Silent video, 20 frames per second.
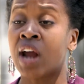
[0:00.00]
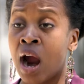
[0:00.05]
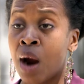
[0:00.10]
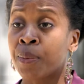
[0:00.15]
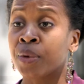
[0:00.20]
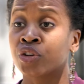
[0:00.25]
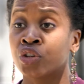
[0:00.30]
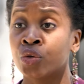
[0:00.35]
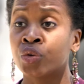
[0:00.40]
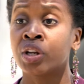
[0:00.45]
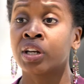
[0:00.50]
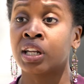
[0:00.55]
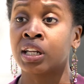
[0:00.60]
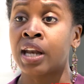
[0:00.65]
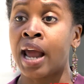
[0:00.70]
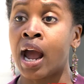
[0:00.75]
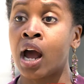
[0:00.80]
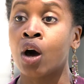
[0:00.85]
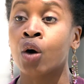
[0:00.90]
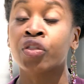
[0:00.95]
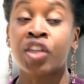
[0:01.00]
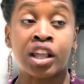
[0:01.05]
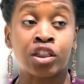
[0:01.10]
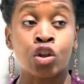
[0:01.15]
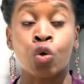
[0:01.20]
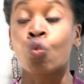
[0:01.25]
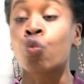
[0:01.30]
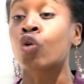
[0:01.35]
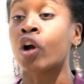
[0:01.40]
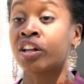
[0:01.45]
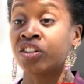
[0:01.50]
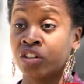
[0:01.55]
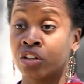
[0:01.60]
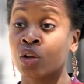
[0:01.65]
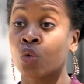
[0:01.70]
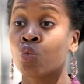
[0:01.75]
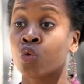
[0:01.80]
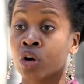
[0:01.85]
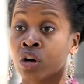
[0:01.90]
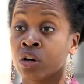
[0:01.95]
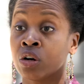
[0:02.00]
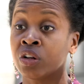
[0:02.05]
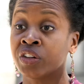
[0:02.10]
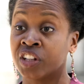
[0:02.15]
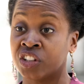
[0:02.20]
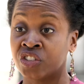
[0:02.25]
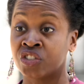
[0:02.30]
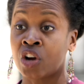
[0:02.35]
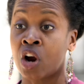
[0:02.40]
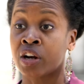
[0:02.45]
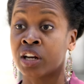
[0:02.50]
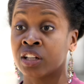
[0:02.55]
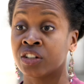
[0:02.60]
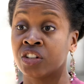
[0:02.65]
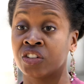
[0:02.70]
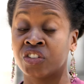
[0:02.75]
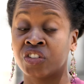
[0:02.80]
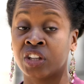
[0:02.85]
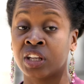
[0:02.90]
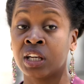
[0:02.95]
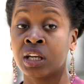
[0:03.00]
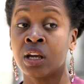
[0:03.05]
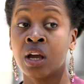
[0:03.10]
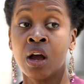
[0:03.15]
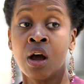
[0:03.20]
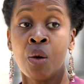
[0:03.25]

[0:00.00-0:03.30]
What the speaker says: opportunity now that the rest of the world is starting to see